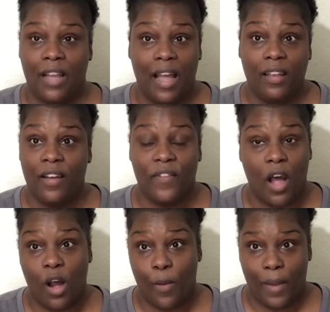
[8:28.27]
I love
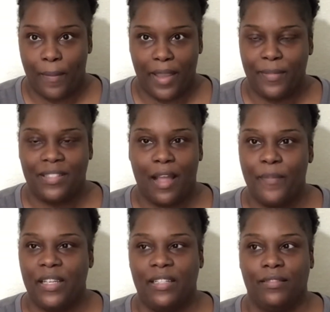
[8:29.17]
all my babies. I
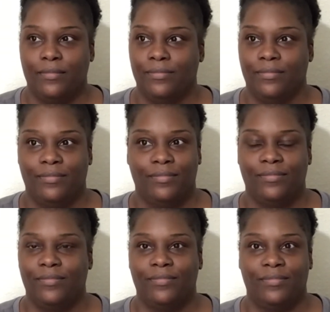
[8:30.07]
mean,
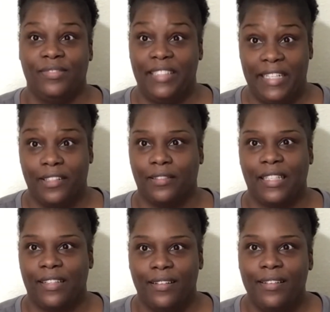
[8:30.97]

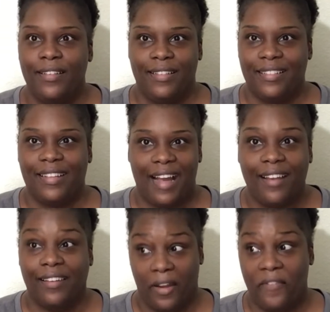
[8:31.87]
dearly. I
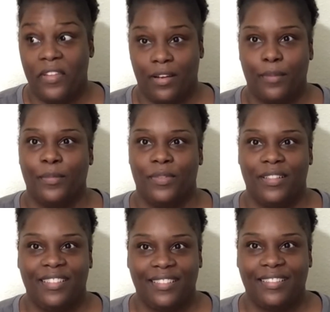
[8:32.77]
love them.
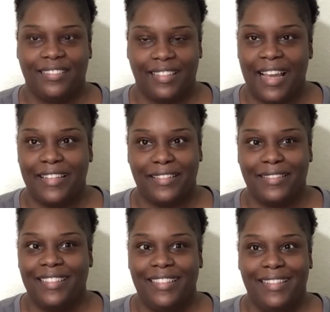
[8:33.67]
Like,
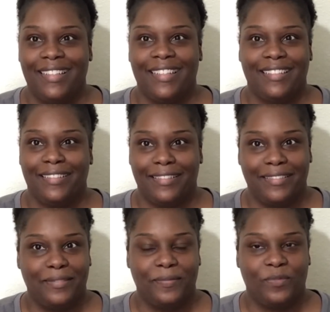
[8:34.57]

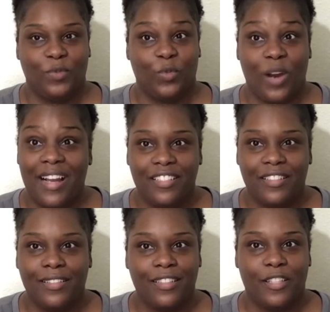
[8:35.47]

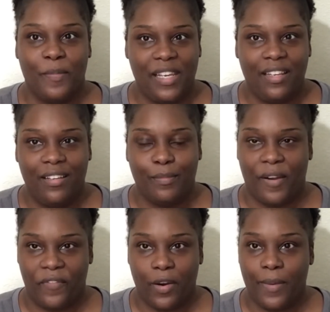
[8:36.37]
Raja, to me, my
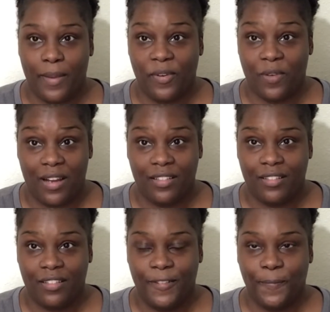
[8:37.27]
fur baby Raja,
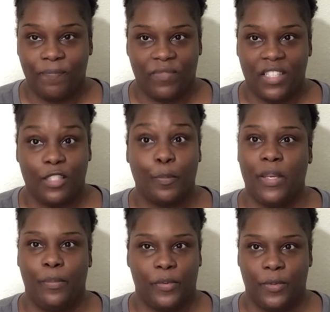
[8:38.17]
is
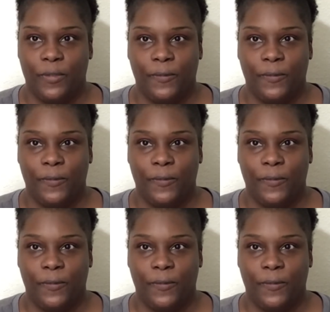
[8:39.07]
people.